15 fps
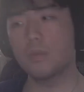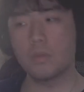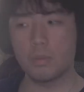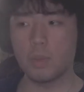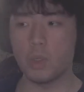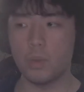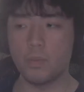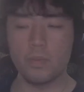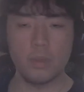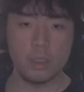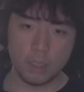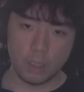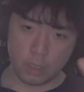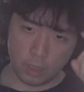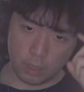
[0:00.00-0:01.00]
Boom.
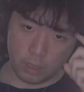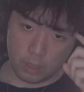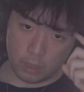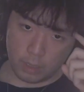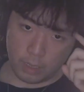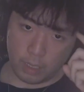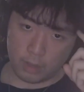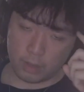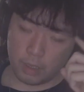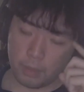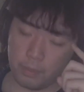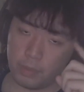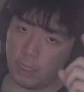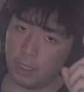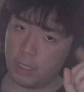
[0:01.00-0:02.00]
Get
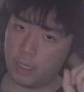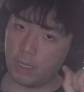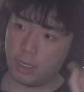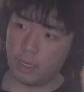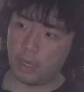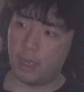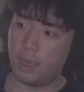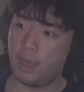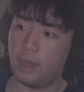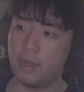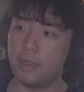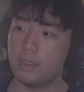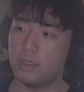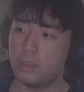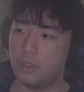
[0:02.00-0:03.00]
them thinking ahead.
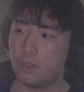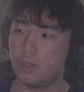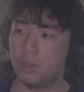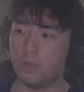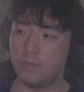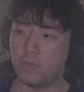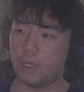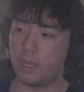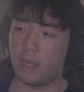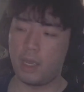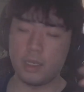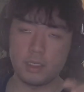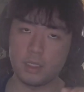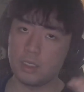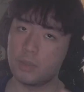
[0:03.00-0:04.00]
So it's like,
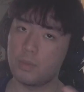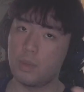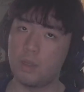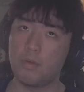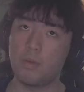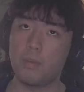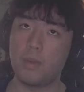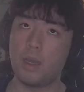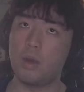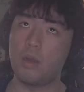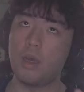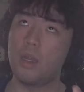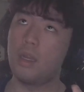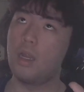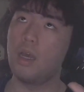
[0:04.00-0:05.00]
hey, 6 months from now,
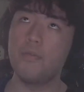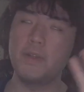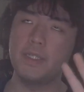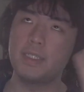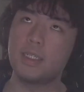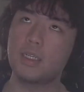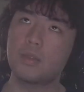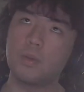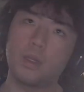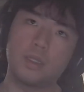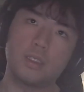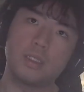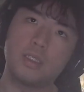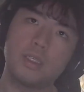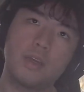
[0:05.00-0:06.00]
not even 6 months,
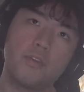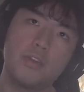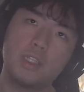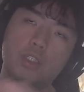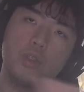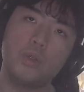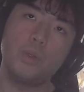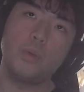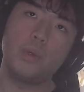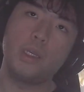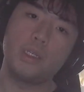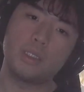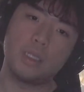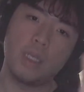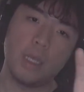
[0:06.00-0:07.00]
just give it 2
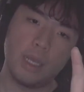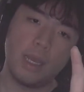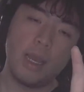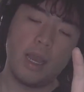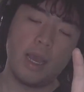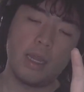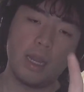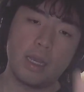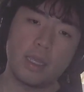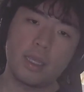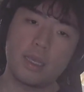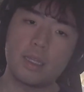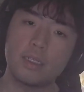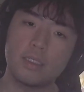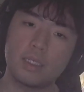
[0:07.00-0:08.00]
weeks, and I can
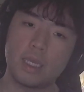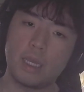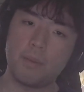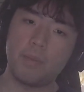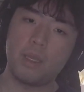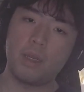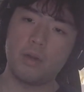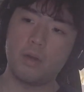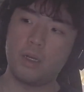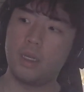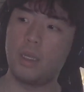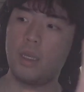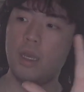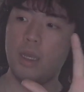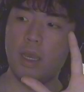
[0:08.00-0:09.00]
get this campaign
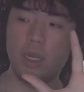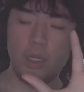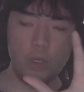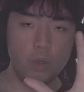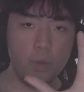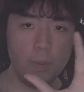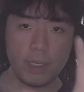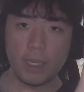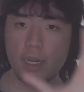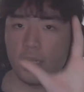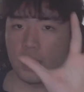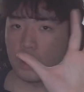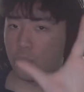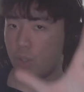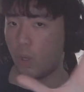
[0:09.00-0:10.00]
running, and you'll be getting
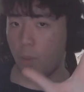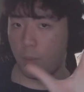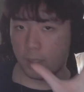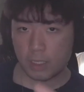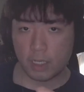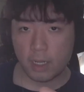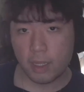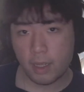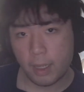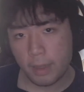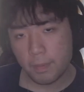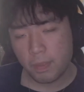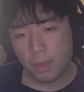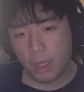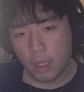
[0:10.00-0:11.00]
so much
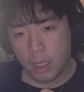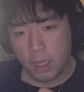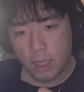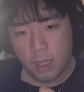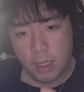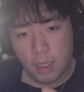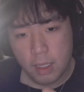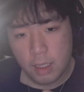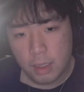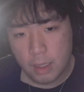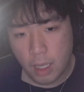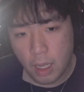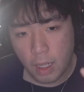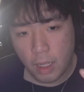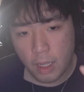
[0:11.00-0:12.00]
client that